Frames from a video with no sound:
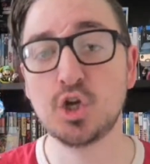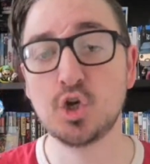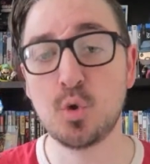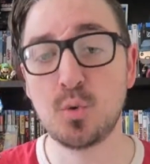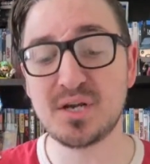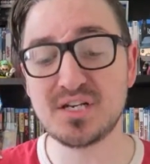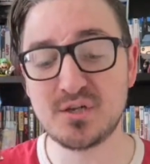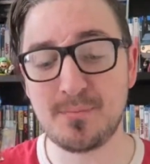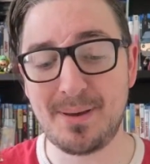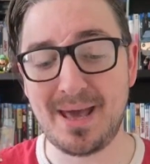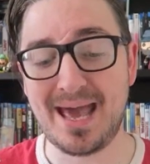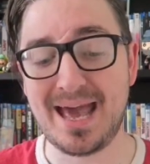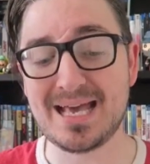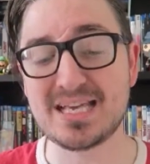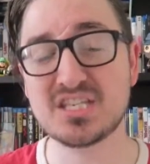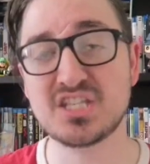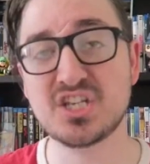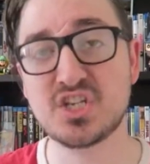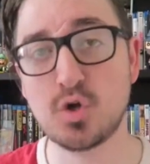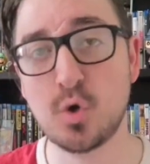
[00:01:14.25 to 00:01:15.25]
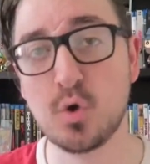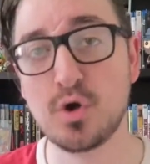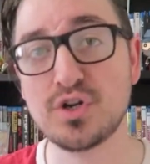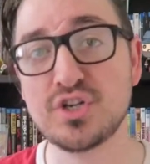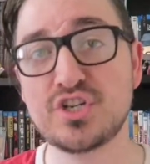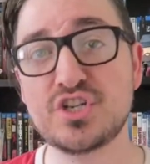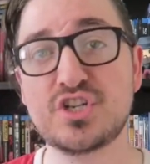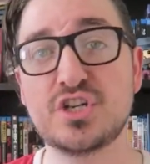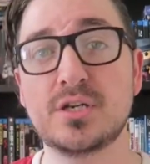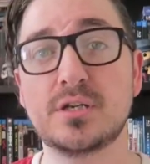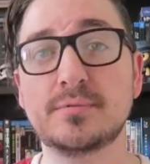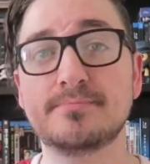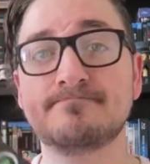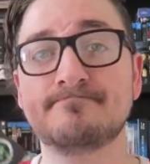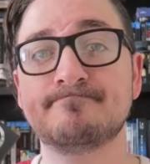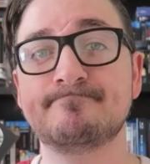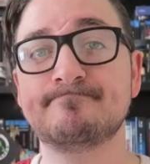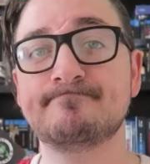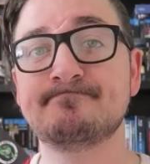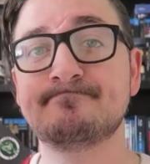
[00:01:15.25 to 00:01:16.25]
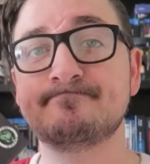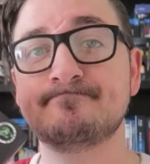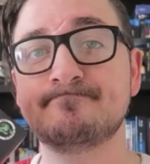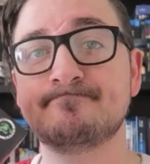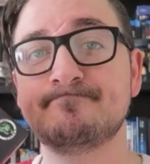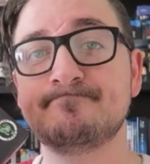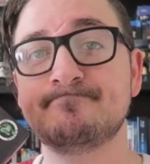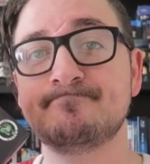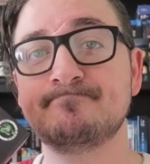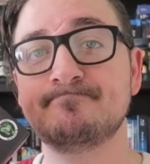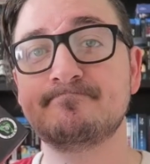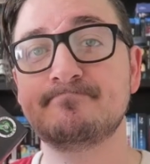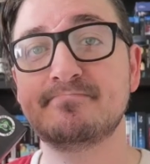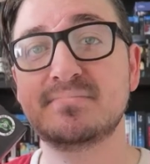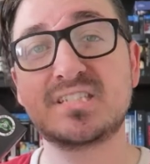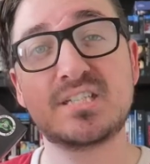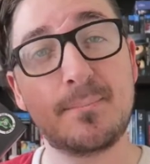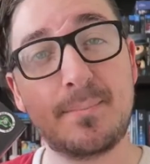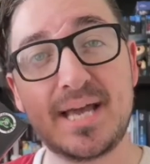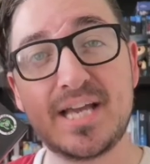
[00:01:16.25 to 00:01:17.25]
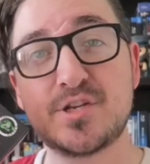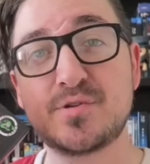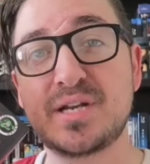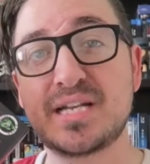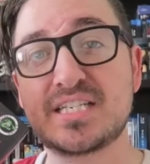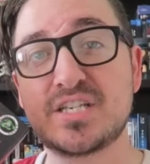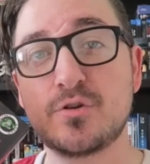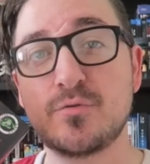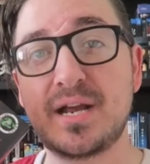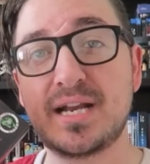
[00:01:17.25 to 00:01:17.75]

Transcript: going to pass the torch to Patriots and